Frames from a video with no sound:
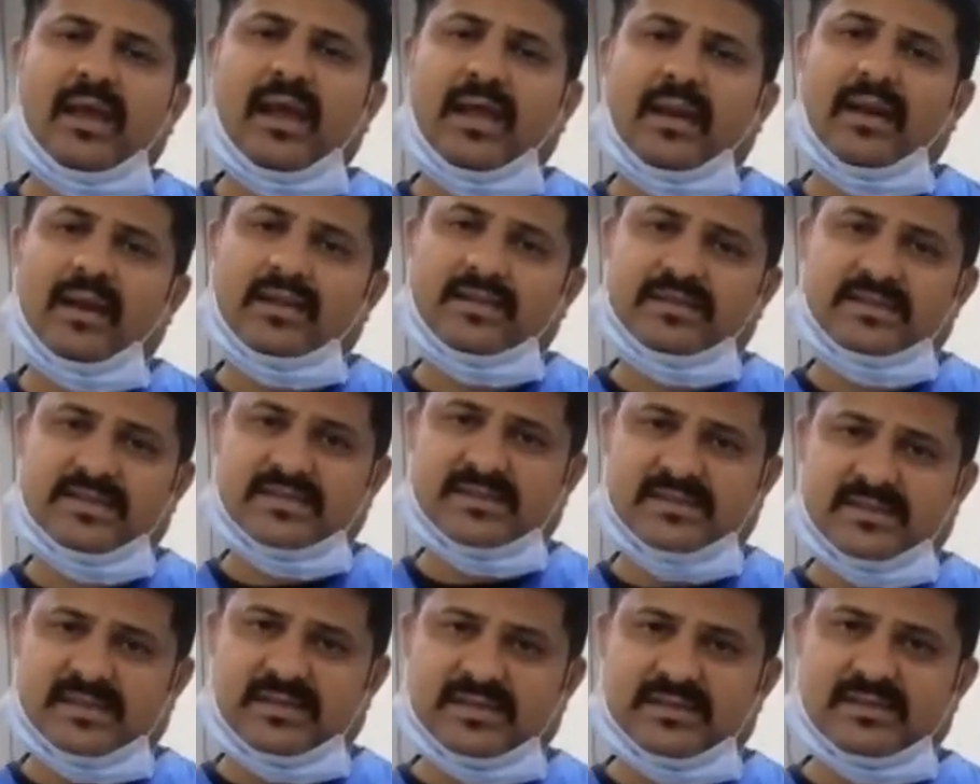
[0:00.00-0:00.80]

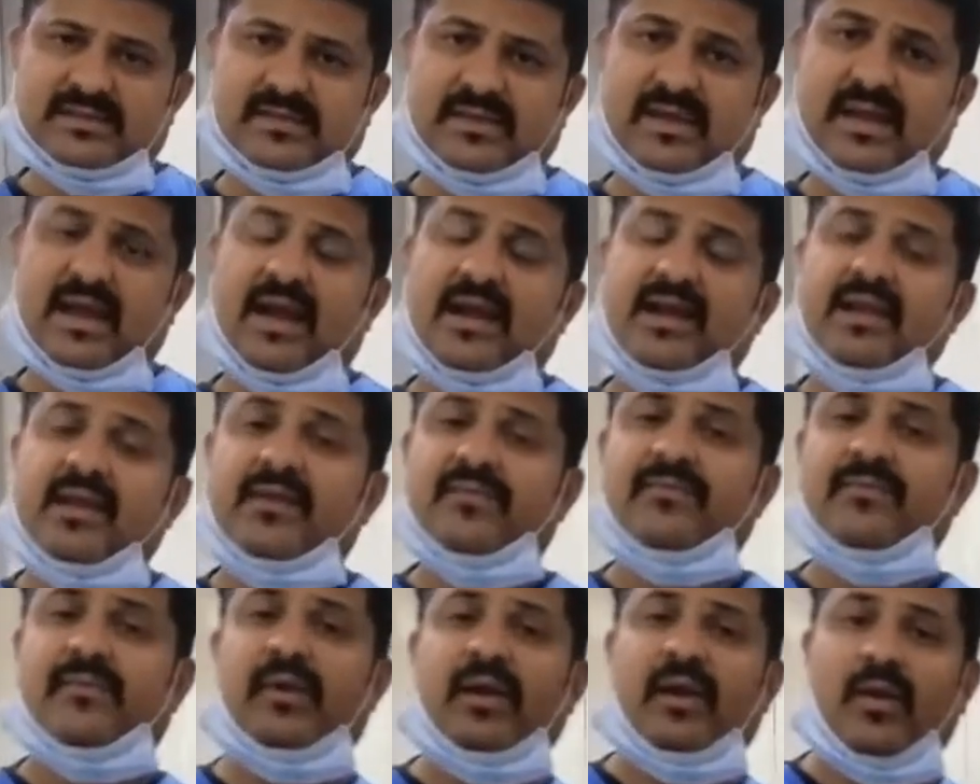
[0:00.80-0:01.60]
analgesics, and
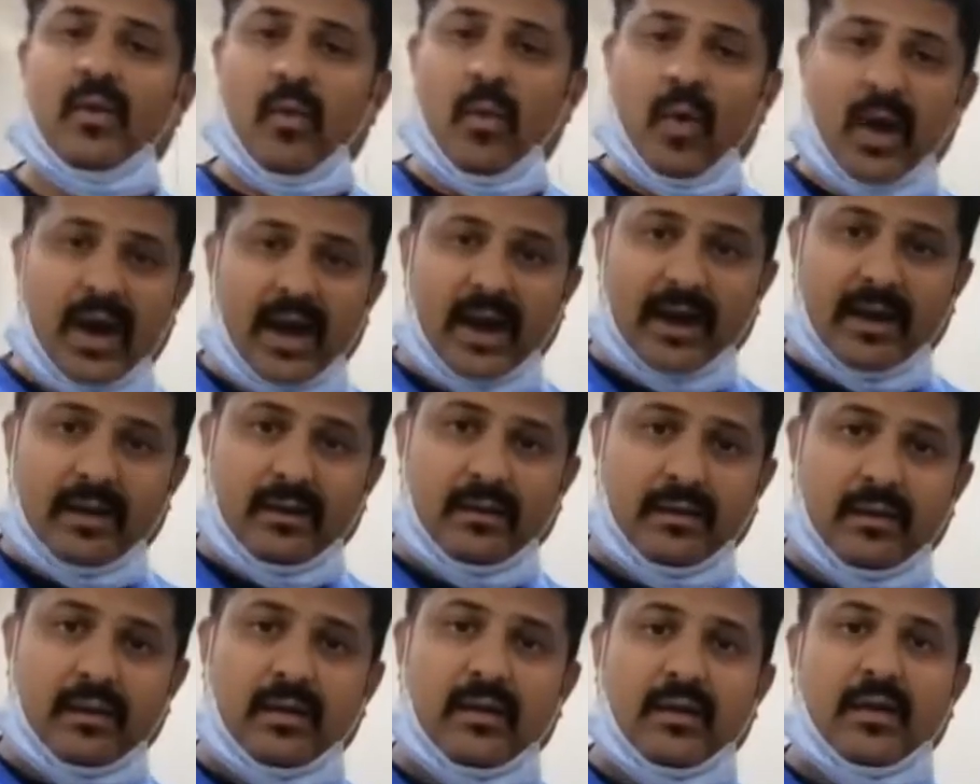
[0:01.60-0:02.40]
if required,